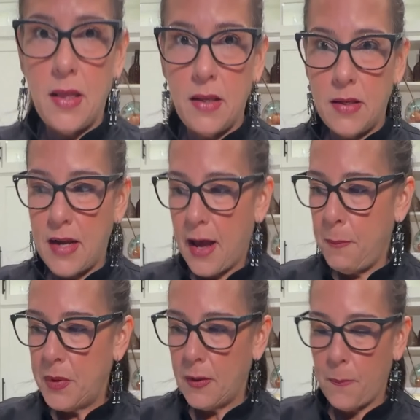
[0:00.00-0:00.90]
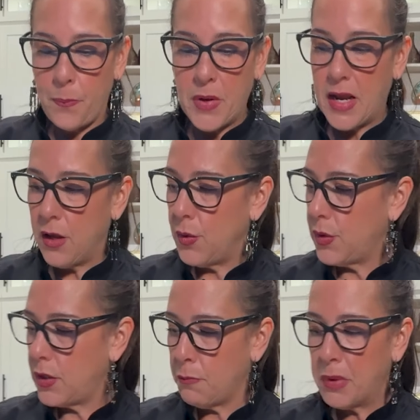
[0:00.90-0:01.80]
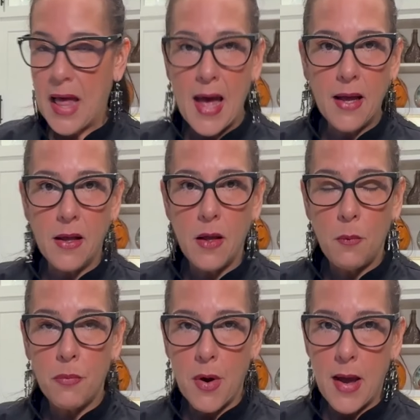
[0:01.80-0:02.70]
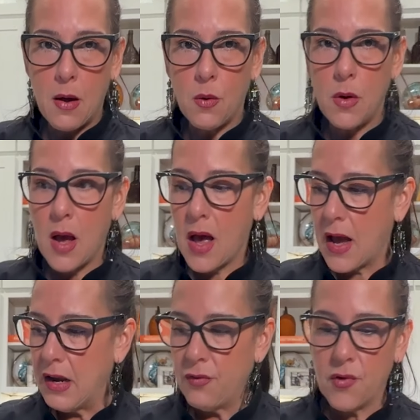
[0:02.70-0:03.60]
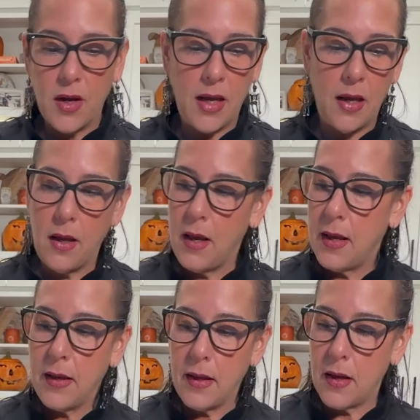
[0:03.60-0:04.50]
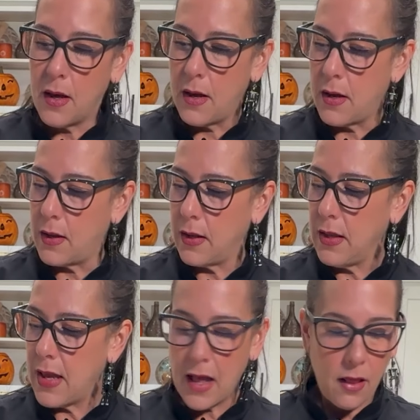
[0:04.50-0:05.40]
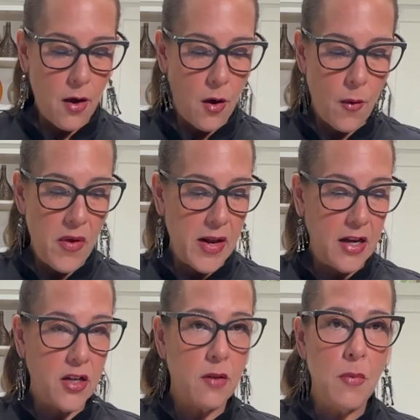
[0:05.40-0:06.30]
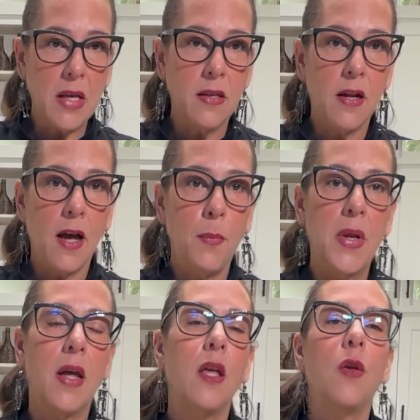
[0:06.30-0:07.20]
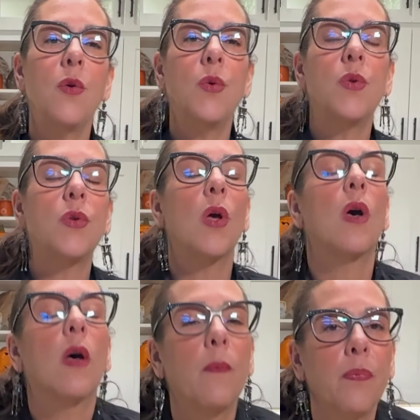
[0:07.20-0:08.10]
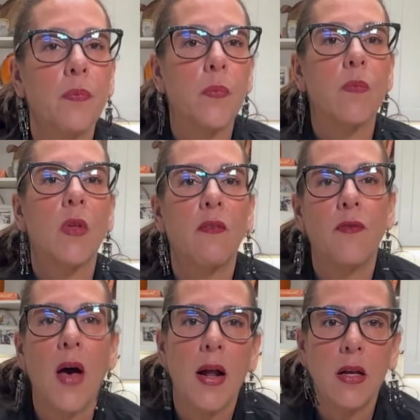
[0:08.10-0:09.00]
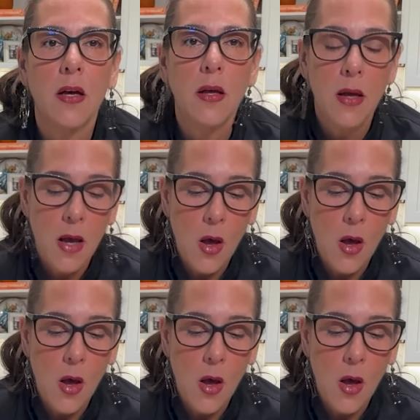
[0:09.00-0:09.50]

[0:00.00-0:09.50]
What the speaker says: in the steps, but I used some black, brown, ivory, yellow, and I just mix it up, and I use vodka